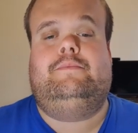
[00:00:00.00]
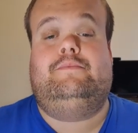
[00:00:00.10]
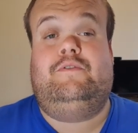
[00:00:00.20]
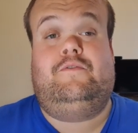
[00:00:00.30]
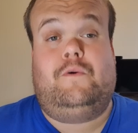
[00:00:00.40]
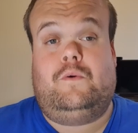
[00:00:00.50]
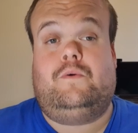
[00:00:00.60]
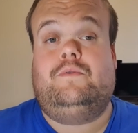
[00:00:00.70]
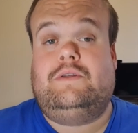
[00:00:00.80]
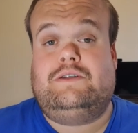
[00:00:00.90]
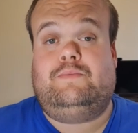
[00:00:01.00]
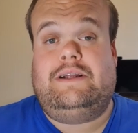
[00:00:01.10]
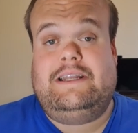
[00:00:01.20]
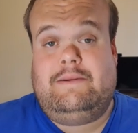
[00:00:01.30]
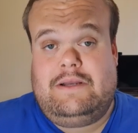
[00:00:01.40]
before this
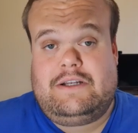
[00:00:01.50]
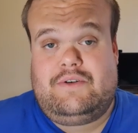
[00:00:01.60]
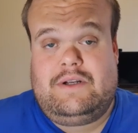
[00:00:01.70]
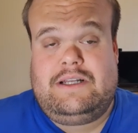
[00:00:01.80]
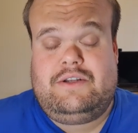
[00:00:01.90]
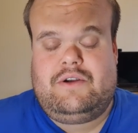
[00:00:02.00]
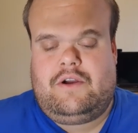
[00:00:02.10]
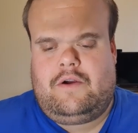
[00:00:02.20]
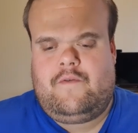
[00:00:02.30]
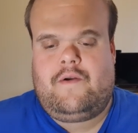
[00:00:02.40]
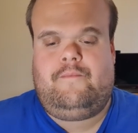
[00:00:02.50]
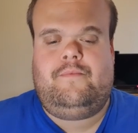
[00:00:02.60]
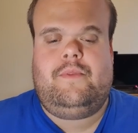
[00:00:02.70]
pandemic really took over.